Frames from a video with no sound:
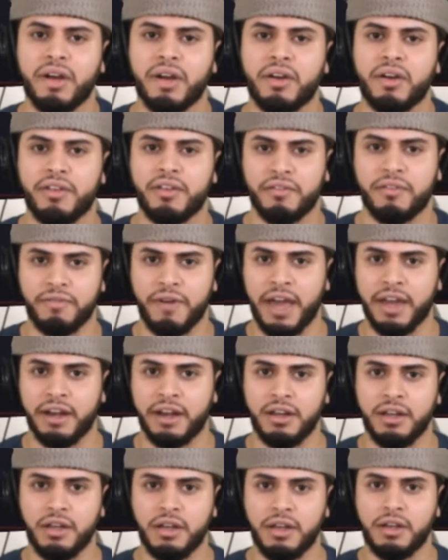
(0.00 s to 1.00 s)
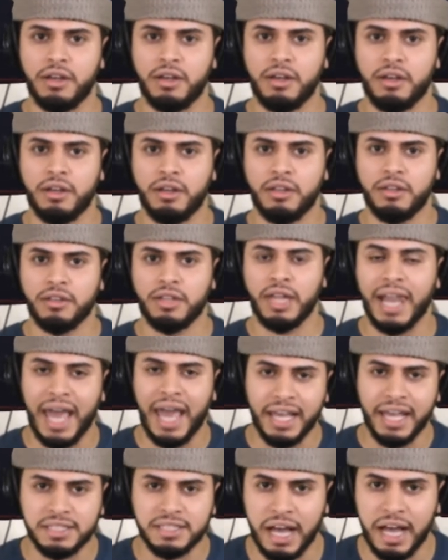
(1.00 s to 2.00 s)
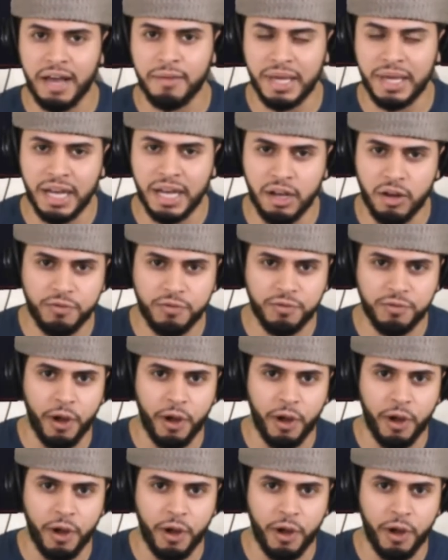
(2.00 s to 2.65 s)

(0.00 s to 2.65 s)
American fighter. The last time Canelo